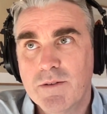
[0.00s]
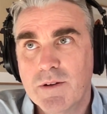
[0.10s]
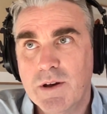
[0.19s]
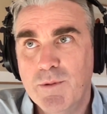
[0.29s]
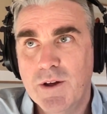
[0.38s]

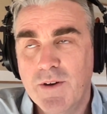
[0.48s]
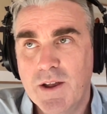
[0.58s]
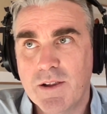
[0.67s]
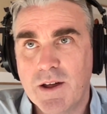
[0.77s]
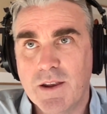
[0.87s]
i mean i've
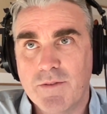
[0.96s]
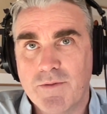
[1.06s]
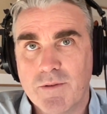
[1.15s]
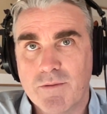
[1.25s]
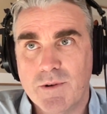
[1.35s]
had a lot of
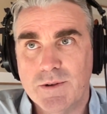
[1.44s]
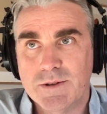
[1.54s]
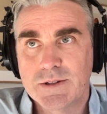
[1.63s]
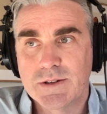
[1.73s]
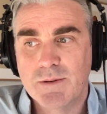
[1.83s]
different
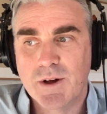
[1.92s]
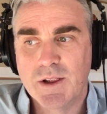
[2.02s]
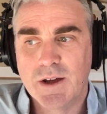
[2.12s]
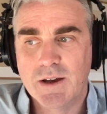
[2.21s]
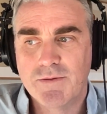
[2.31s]
roles in my
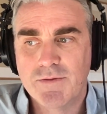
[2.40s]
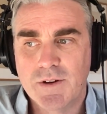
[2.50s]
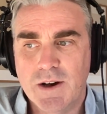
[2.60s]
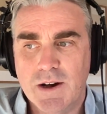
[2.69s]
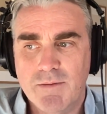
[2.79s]
life
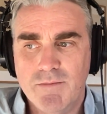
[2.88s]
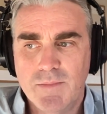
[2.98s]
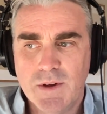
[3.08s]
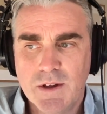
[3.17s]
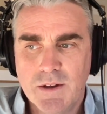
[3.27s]
um
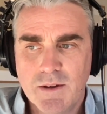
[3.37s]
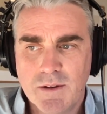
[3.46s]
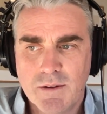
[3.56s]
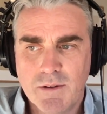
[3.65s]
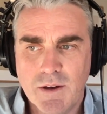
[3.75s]

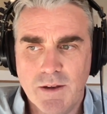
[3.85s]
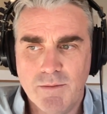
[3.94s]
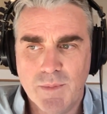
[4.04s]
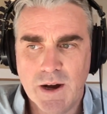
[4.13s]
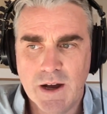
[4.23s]

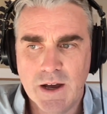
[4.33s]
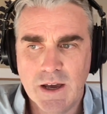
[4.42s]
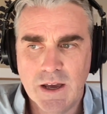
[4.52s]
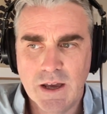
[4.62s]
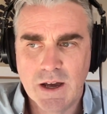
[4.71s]
in
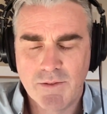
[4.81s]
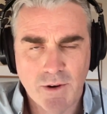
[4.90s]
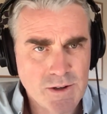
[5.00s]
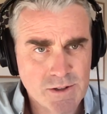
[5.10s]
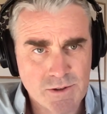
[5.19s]
my i've
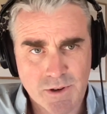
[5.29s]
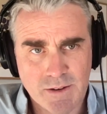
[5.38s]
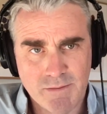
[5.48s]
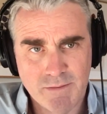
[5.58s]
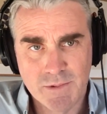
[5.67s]
always
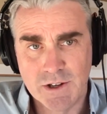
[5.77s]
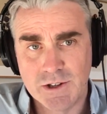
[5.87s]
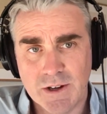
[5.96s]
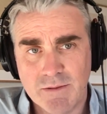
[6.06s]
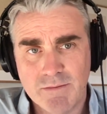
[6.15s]
enjoyed
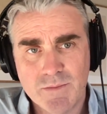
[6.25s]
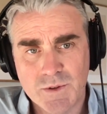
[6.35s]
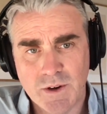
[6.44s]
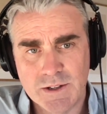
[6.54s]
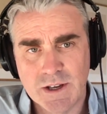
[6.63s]
teaching
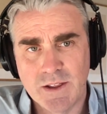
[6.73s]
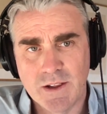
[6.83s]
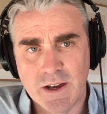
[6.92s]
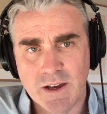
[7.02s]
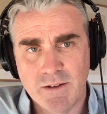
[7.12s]
so i'd say that
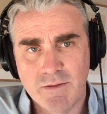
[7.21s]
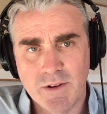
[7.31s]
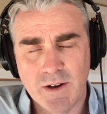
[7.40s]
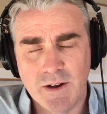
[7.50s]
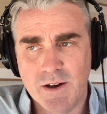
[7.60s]
like
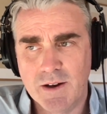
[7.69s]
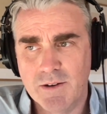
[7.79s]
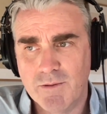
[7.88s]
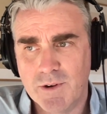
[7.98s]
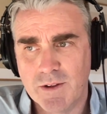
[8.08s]
uh
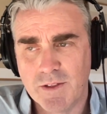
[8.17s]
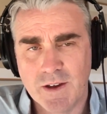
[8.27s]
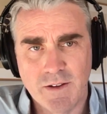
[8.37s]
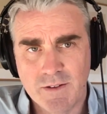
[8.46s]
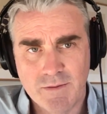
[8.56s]
one of the
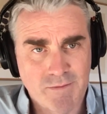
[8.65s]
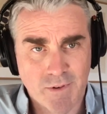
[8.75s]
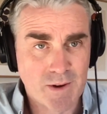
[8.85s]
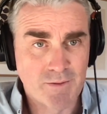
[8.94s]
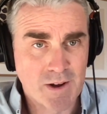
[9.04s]
things for
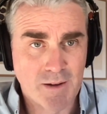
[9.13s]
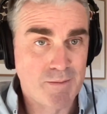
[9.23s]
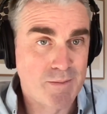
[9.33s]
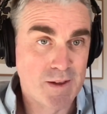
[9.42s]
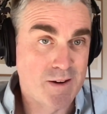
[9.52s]
whatever i
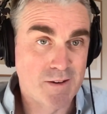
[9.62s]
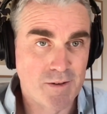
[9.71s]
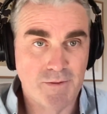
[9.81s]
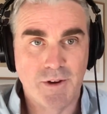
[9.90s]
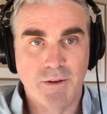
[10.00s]
mean i don't
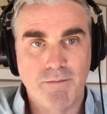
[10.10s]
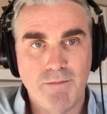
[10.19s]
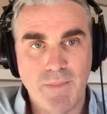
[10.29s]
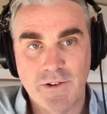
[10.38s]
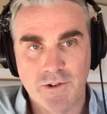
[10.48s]
know if you could
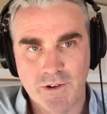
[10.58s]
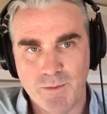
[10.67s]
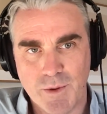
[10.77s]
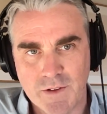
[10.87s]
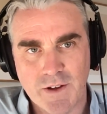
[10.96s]
measure
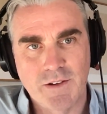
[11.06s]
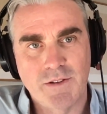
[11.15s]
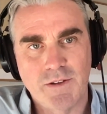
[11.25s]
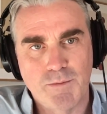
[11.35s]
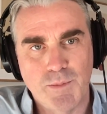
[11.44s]
it but it's like
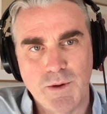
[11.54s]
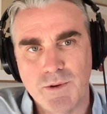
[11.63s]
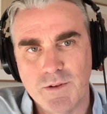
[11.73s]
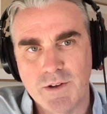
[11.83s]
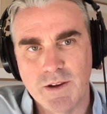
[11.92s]
the people
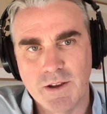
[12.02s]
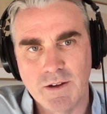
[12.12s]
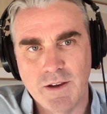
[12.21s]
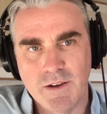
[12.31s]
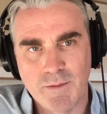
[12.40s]
who tend to
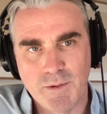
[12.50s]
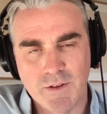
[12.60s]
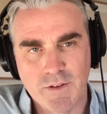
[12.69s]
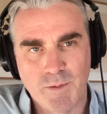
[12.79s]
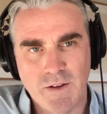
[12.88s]
end up in
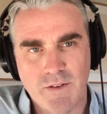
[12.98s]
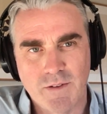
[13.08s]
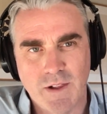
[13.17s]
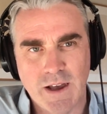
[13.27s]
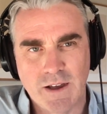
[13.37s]
this space
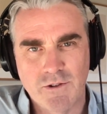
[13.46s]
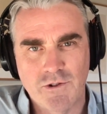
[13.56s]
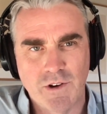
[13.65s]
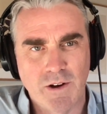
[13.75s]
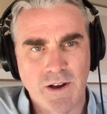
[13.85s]
like
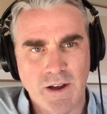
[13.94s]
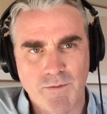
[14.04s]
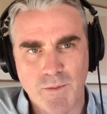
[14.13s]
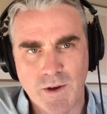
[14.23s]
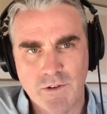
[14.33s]
sharing
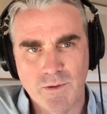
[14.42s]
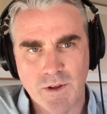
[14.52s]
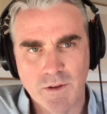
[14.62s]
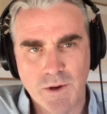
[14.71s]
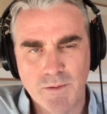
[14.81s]
information with
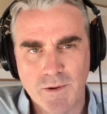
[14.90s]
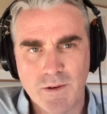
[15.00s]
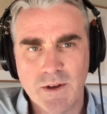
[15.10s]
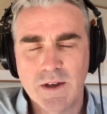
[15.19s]
other people